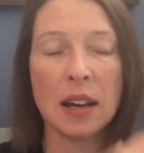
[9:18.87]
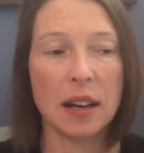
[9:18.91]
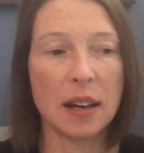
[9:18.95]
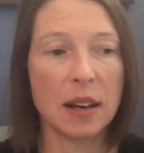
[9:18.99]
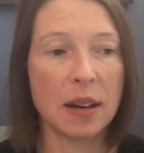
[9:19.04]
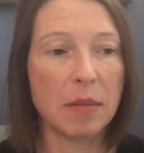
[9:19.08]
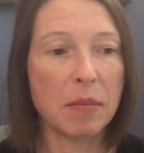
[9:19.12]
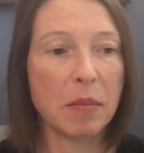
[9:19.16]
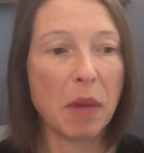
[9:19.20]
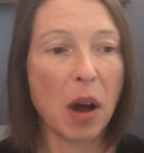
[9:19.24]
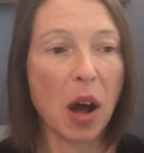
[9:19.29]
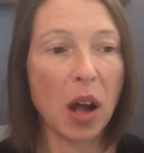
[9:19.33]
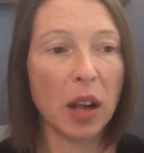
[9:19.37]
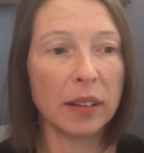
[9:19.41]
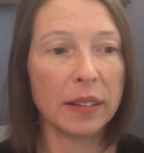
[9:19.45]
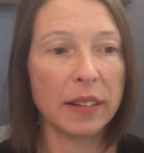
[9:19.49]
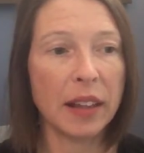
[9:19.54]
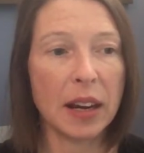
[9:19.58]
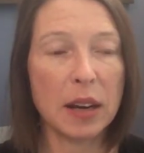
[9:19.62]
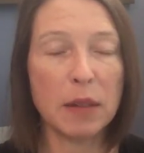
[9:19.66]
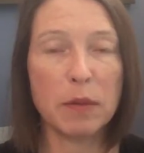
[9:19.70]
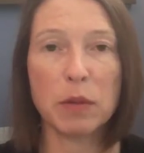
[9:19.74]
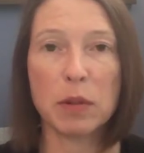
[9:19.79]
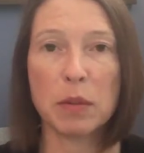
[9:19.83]
All of
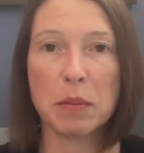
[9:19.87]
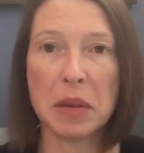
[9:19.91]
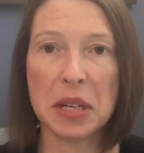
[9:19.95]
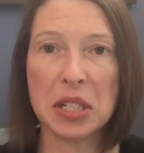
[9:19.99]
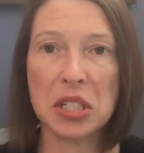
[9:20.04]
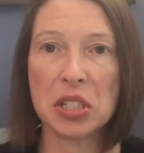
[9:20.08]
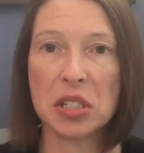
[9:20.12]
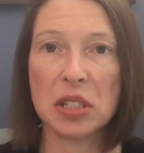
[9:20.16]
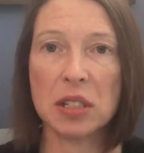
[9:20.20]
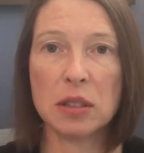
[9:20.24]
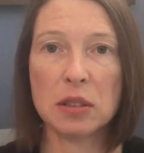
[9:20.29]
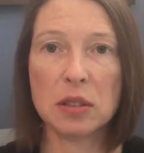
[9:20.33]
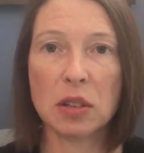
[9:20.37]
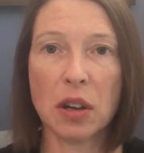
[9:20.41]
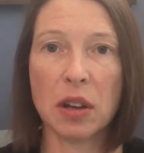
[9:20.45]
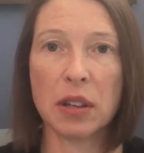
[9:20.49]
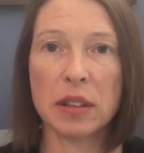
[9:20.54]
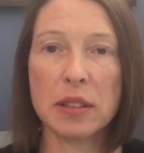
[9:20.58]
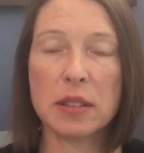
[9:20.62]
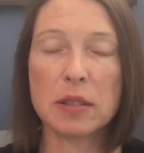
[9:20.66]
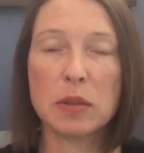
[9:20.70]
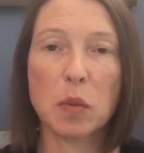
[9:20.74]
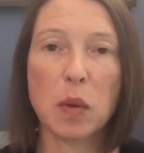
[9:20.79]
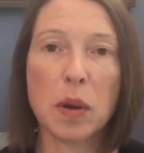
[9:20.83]
that information is
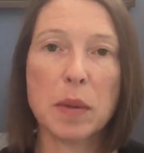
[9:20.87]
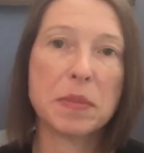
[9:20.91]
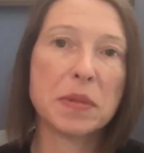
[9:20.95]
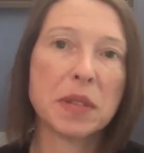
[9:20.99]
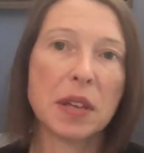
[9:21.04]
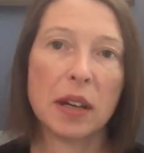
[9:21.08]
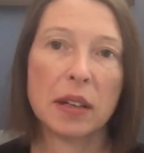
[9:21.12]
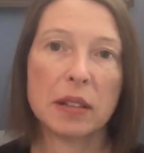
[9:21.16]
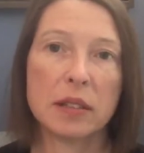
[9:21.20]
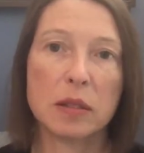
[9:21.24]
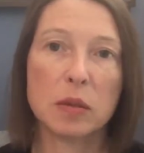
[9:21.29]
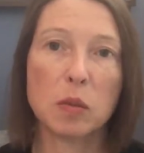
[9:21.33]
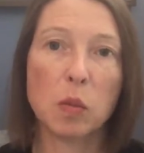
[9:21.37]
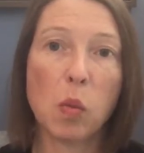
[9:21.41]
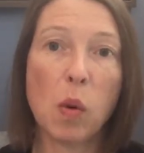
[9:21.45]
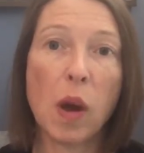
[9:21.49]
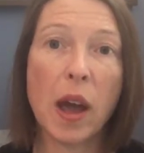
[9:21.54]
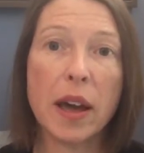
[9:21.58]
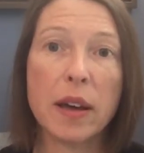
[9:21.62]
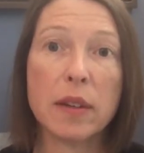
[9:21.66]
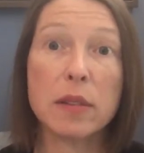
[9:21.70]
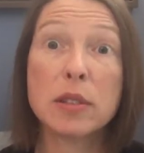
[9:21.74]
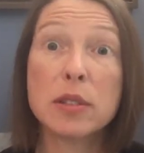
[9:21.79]
on this website as well.